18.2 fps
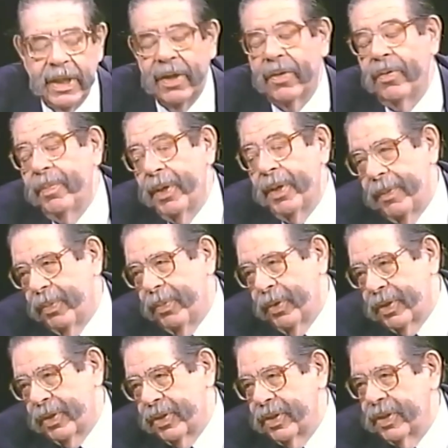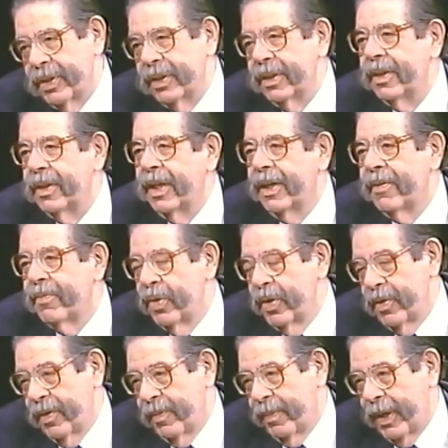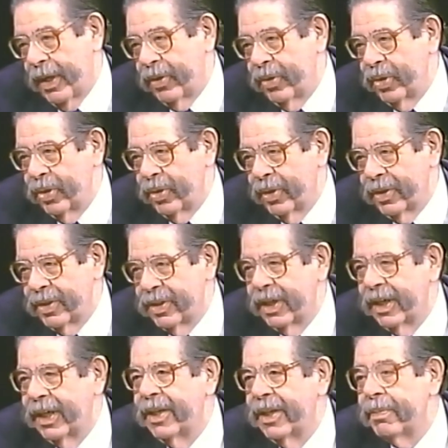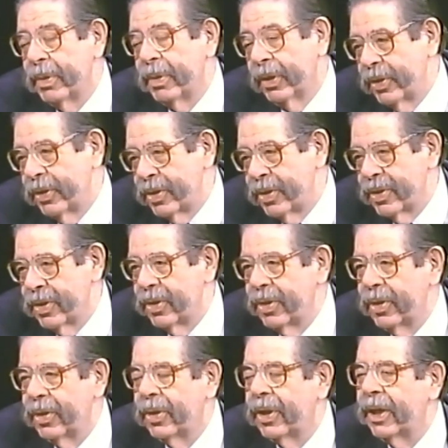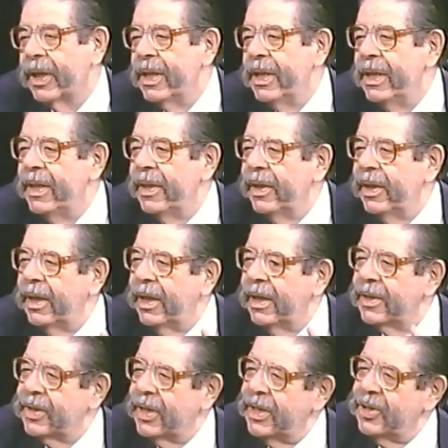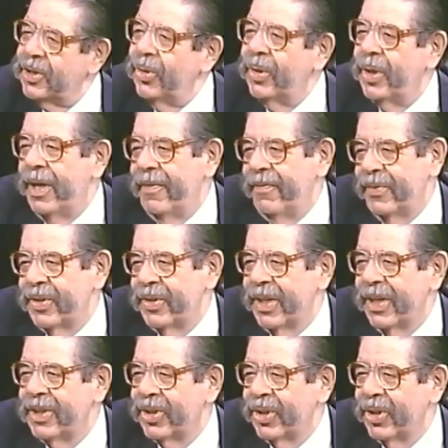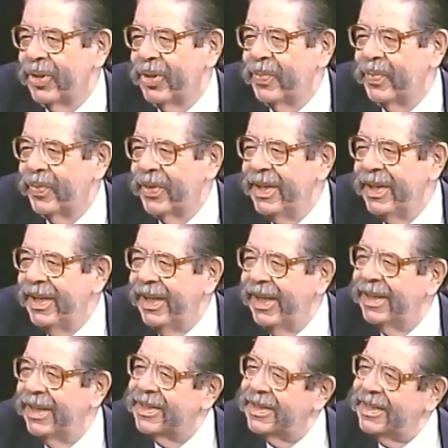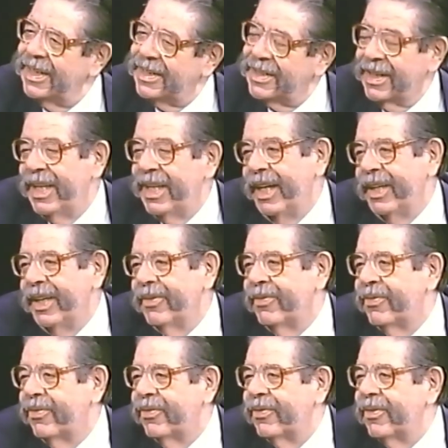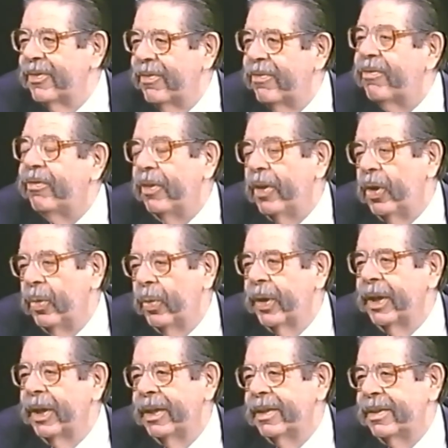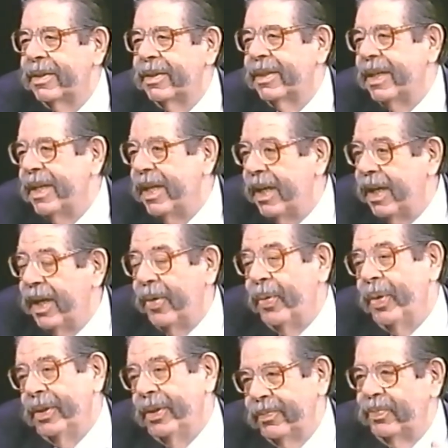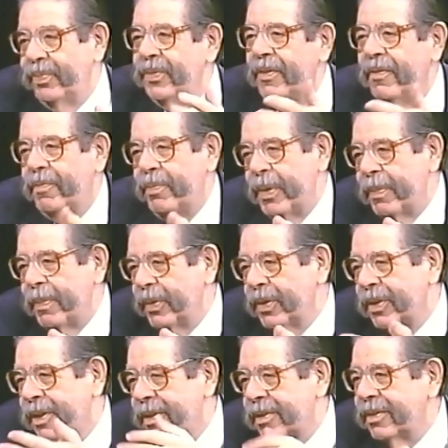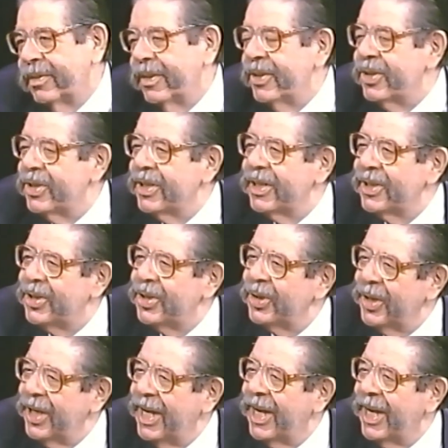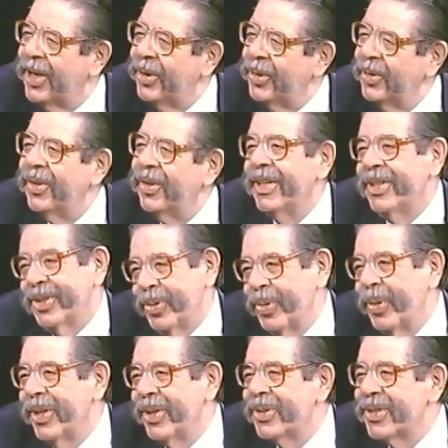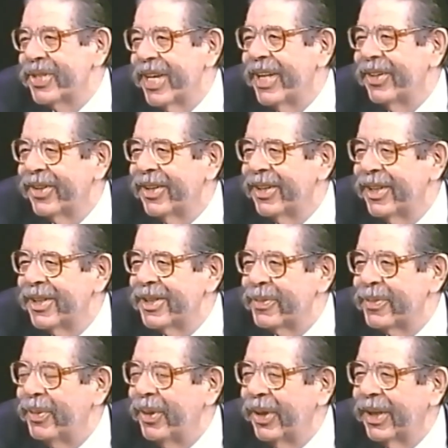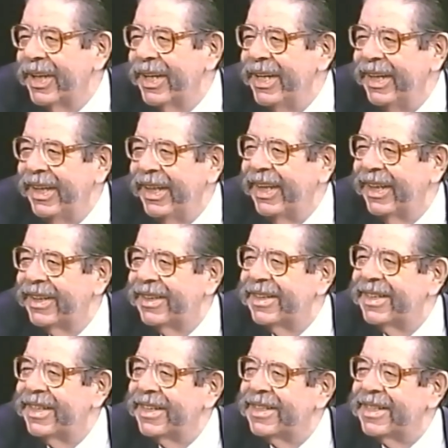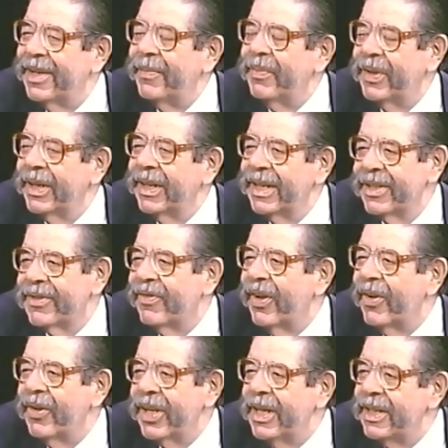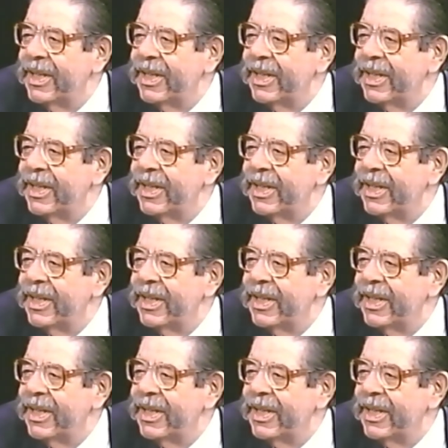there are many books that have written about New York City and buildings in New York, is that it's so conversational. It's kind of flowing. If people are listening to you now, that's the way you sound in this book. It's something that's very